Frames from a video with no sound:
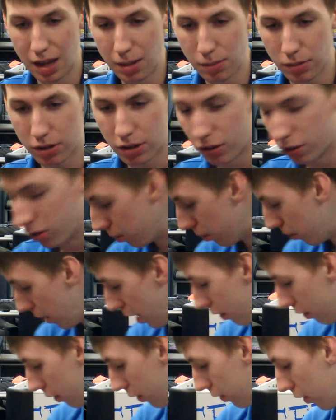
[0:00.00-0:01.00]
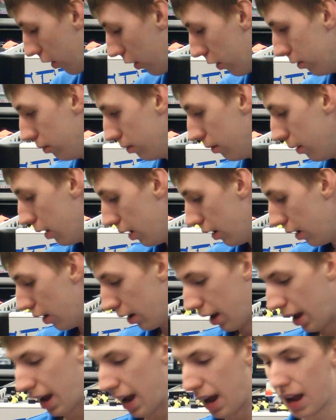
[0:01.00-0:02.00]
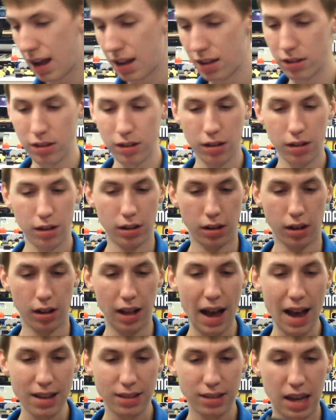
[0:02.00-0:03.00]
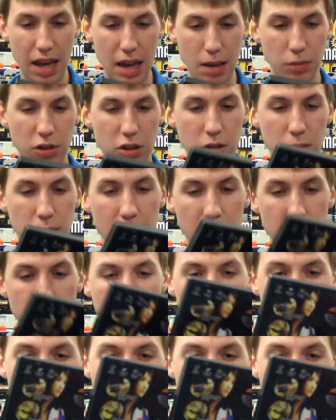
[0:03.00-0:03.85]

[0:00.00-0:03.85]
GameCube microphone. And the last GameCube game